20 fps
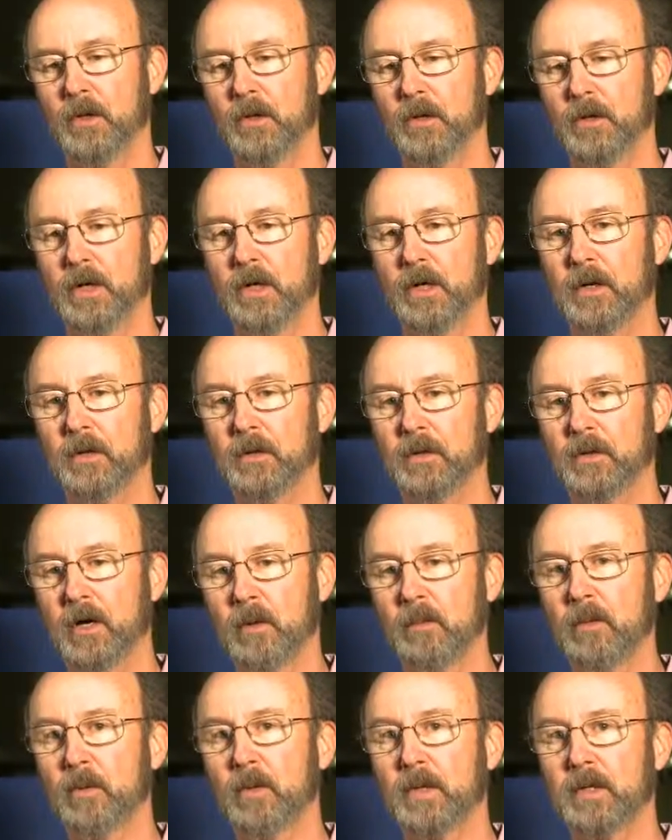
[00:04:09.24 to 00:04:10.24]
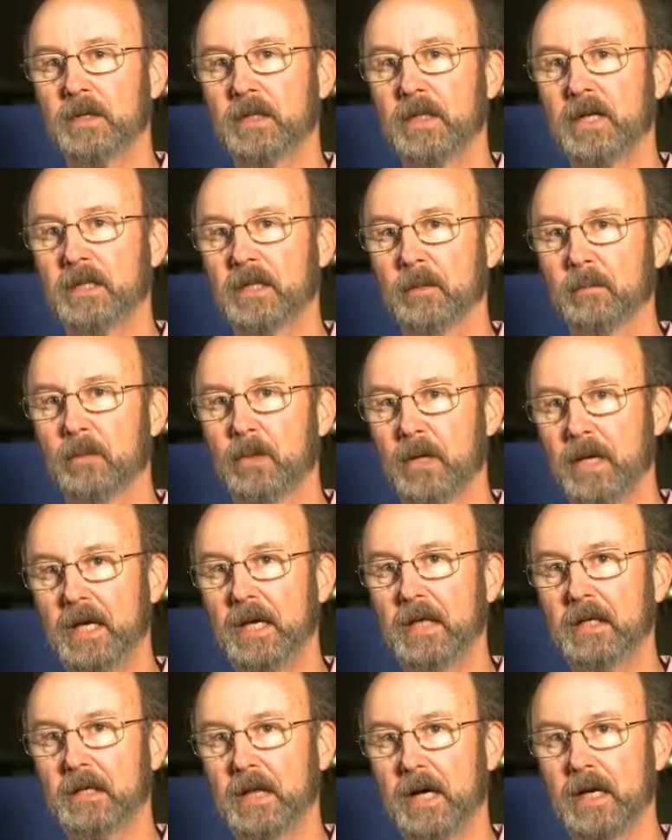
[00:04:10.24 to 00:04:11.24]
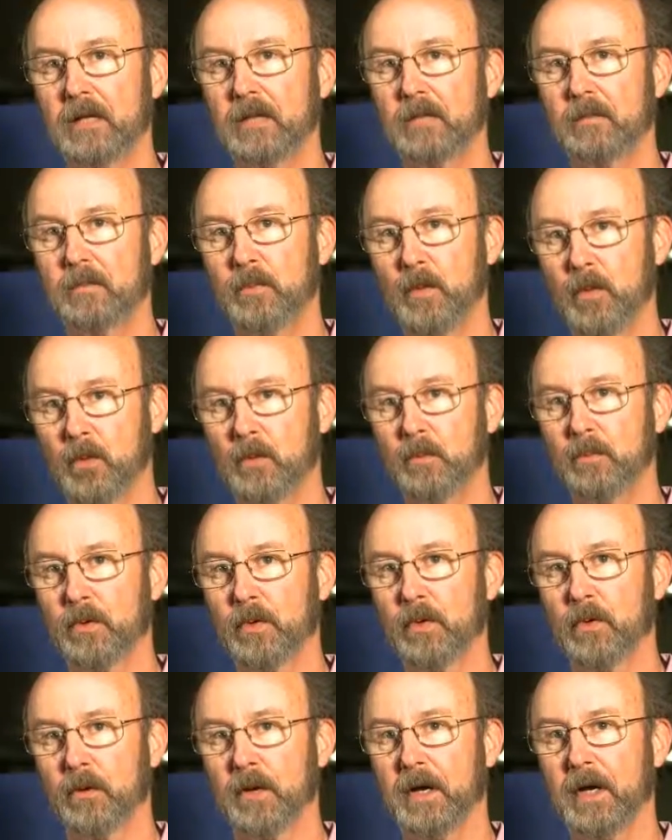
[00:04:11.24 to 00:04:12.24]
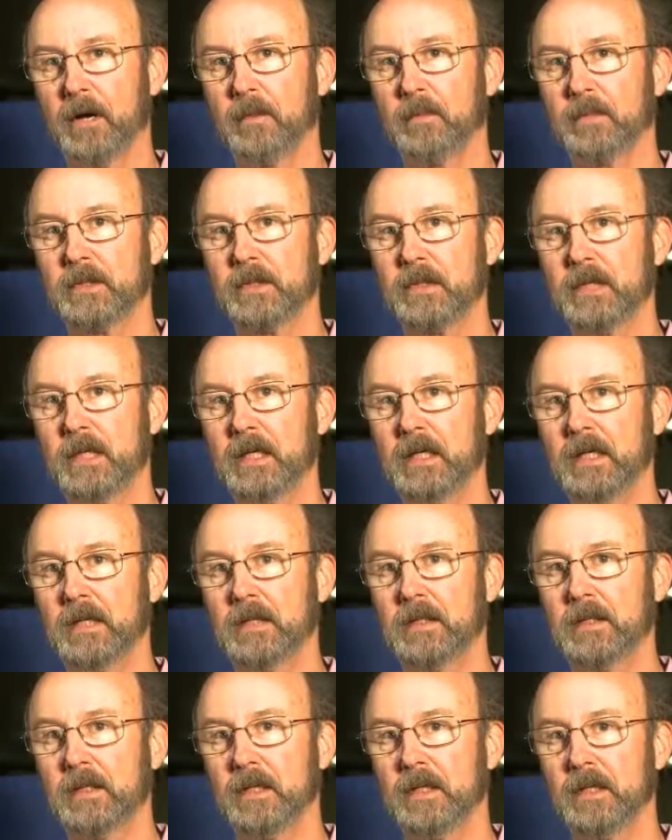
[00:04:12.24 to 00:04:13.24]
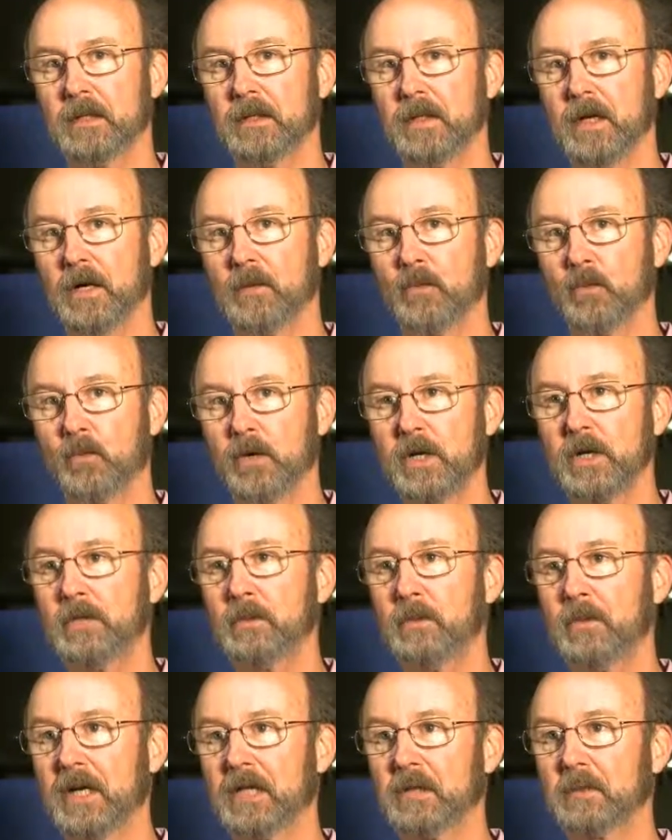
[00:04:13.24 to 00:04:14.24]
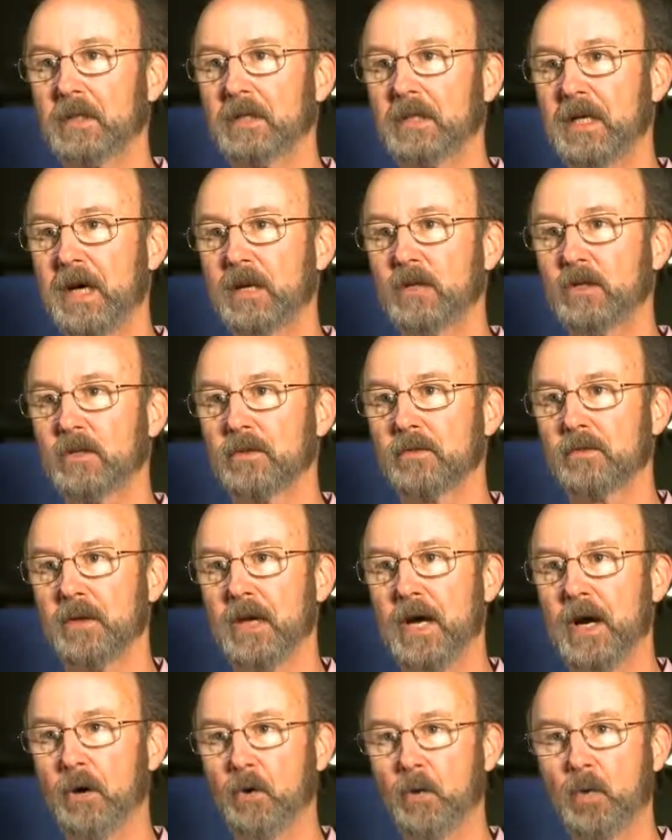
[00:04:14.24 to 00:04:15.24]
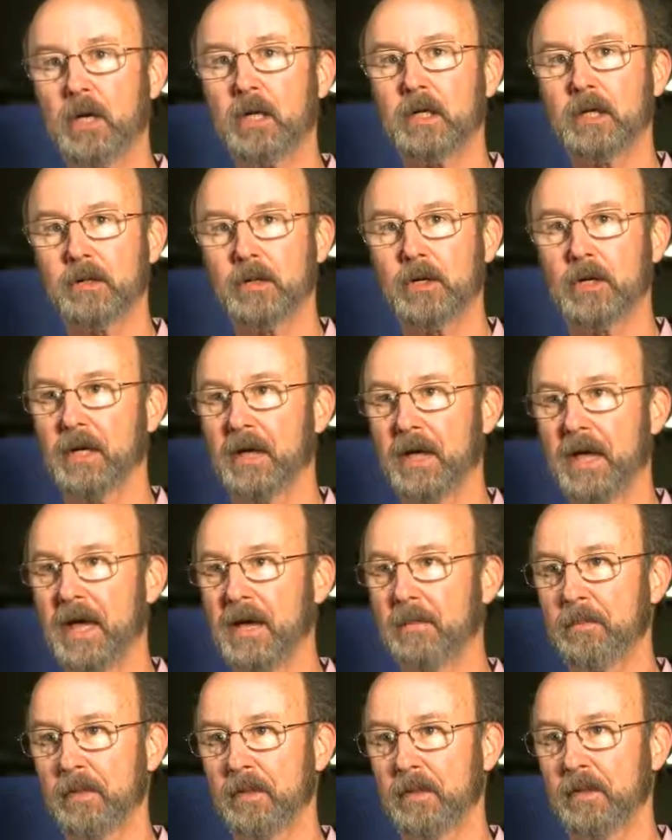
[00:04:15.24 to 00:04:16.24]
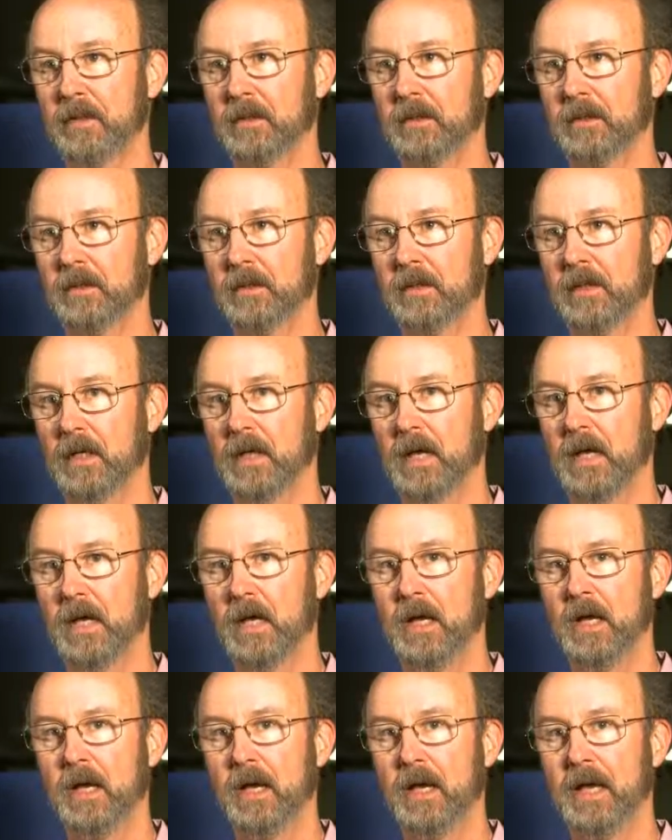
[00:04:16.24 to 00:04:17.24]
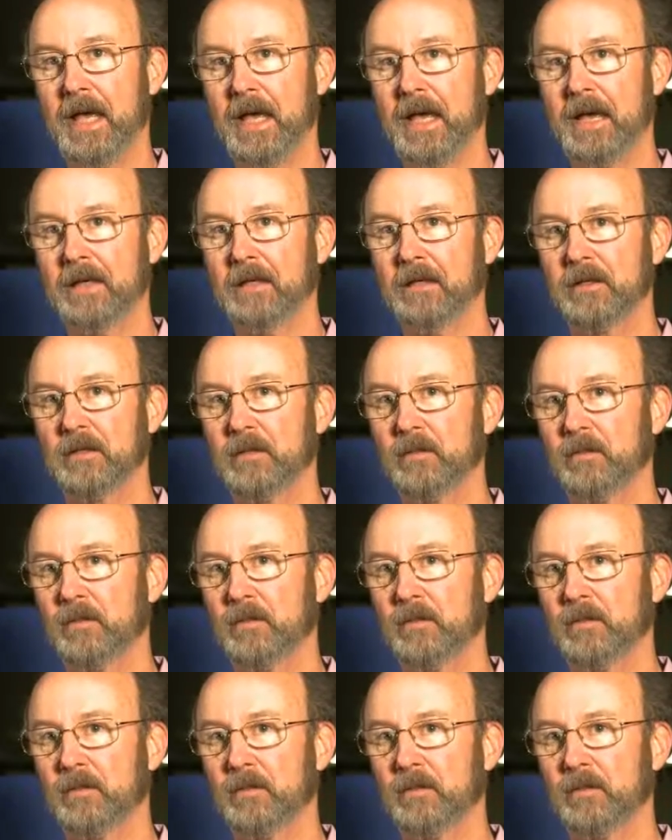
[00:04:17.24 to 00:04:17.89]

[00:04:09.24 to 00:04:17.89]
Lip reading: The number one thing that plagues portal programs is these unreasonable expectations for how quickly they're going to happen. And